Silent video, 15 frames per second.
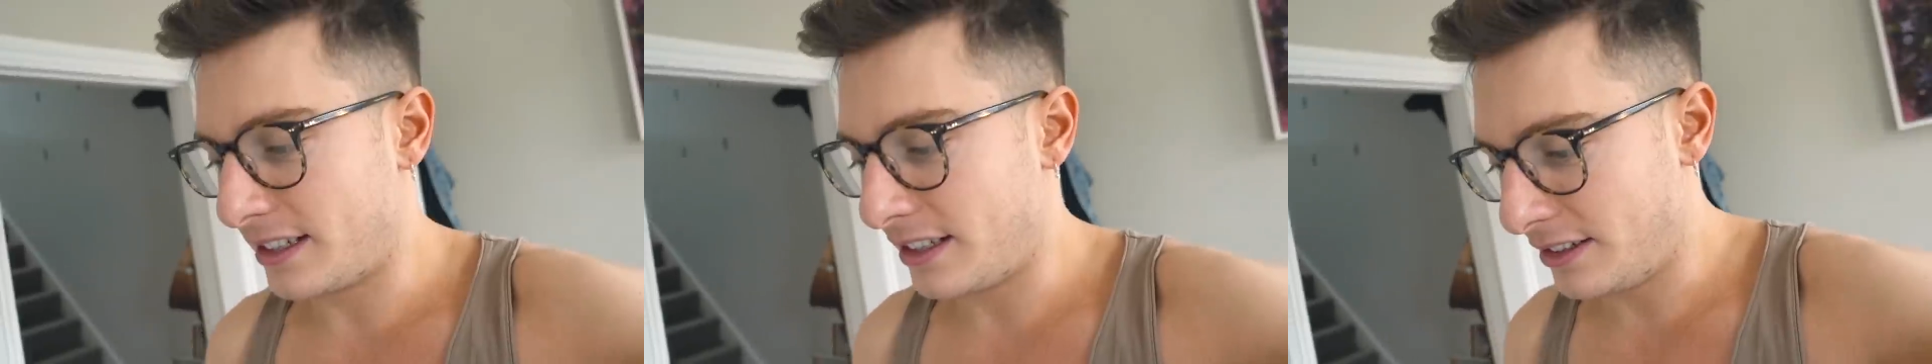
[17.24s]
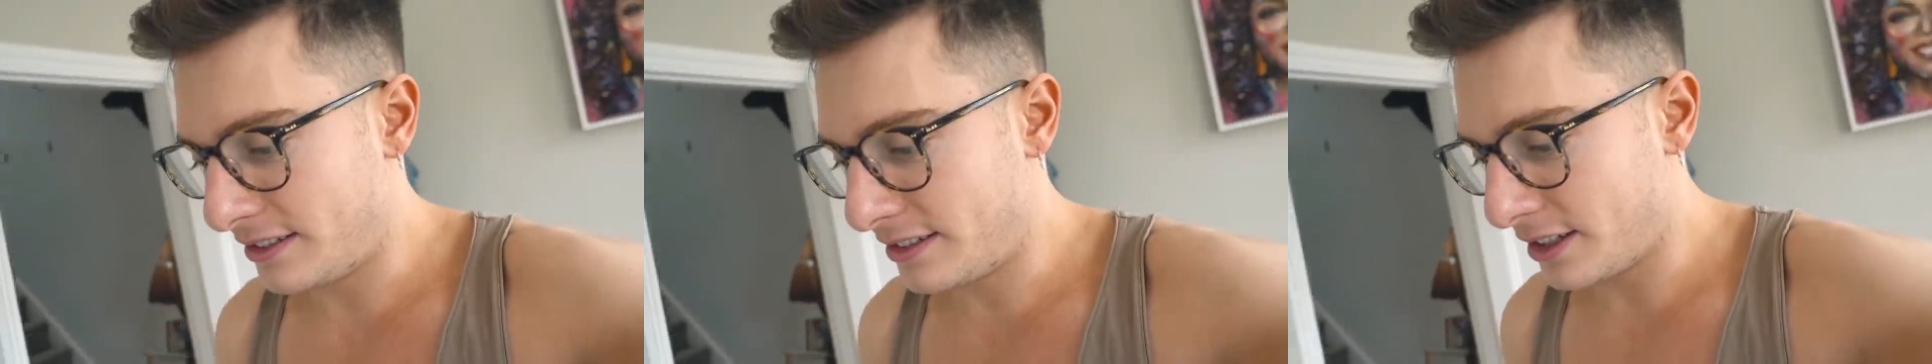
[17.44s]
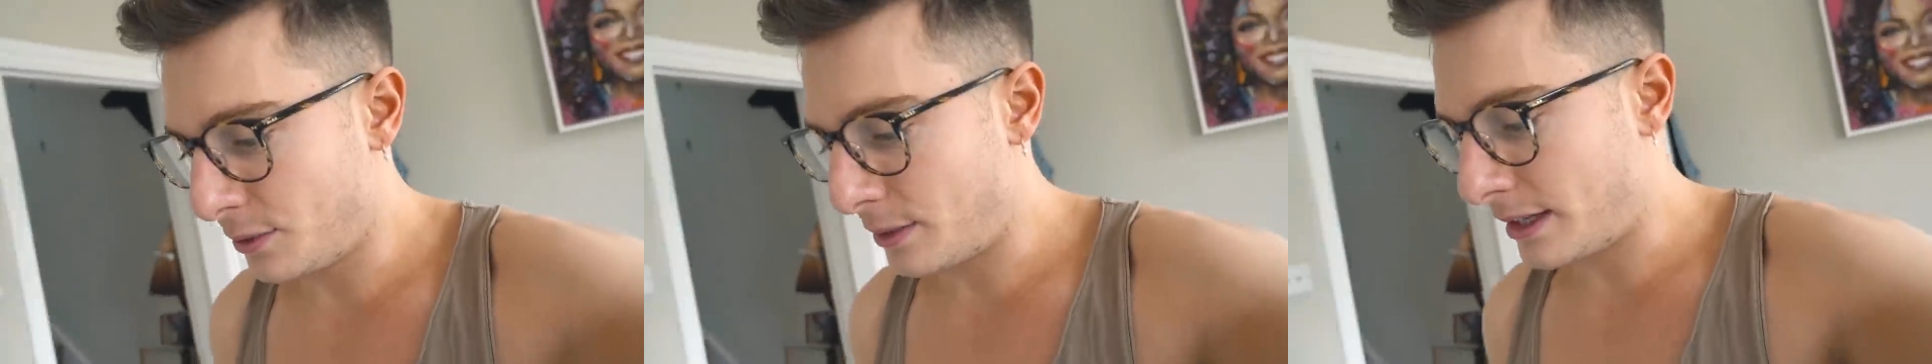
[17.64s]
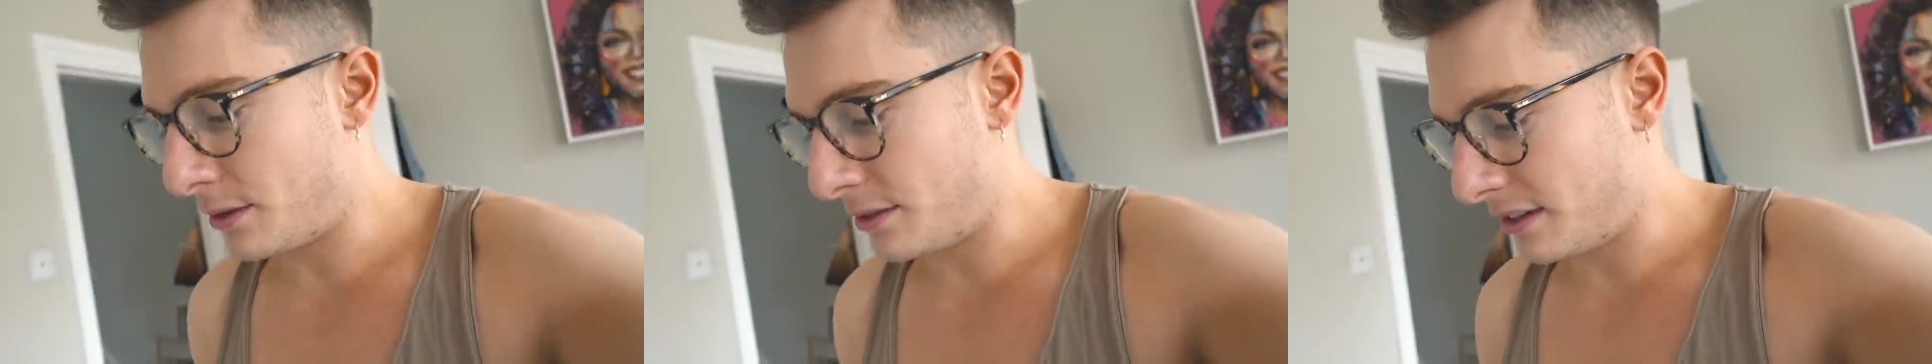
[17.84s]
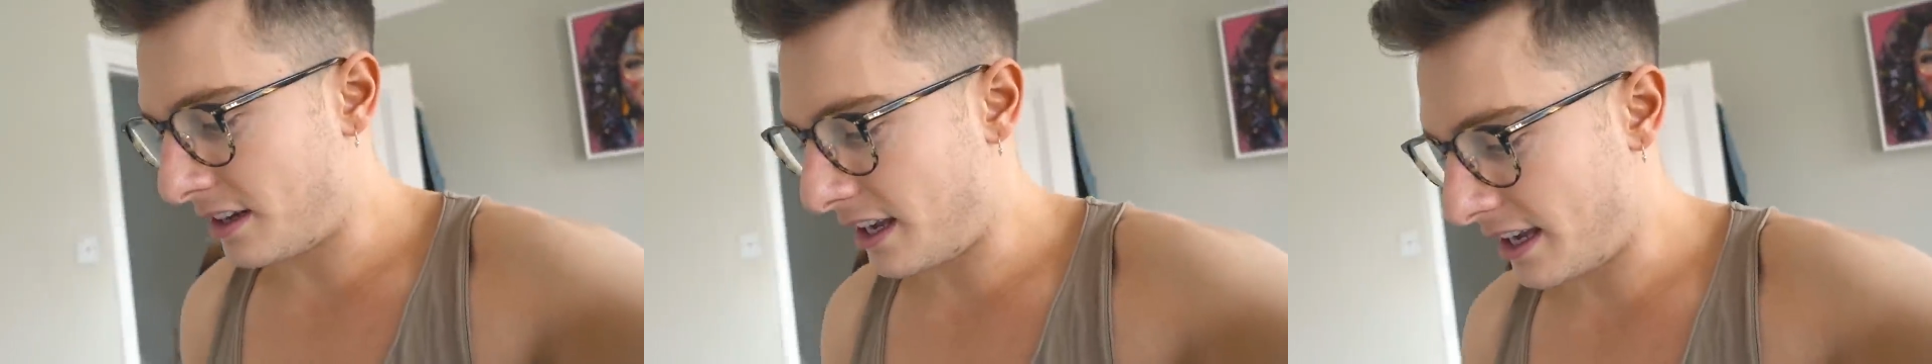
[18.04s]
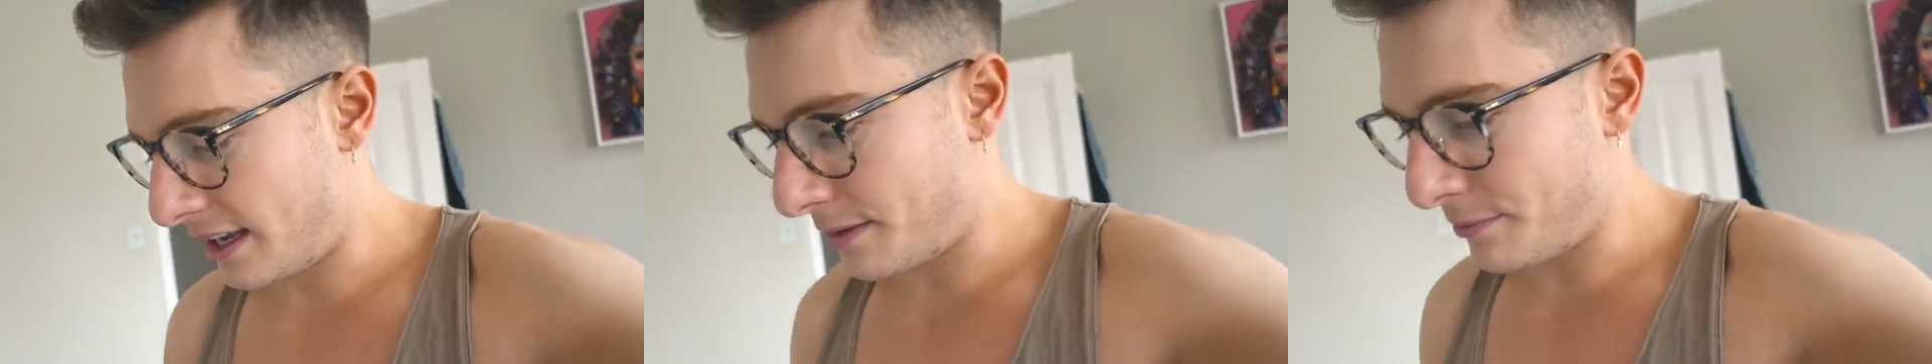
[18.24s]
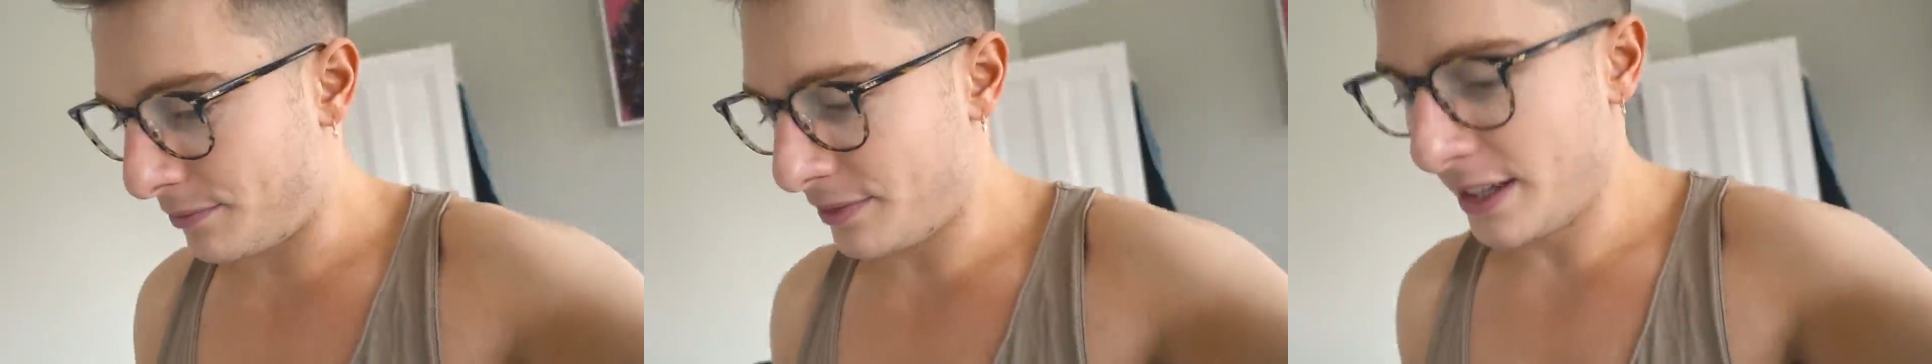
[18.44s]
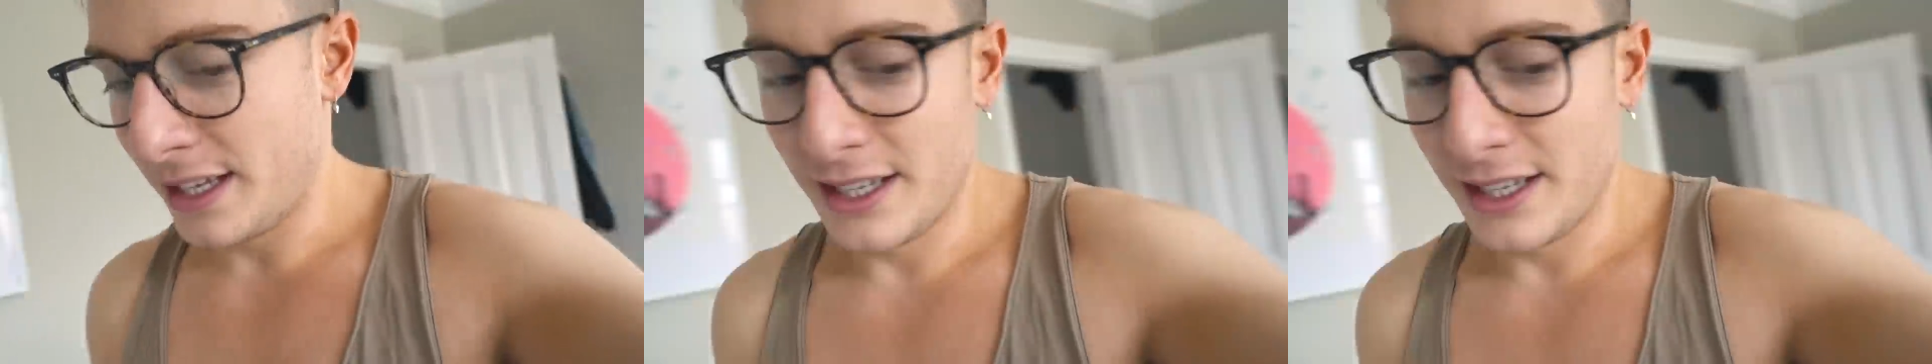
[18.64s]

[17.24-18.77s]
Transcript: Please to go in and um,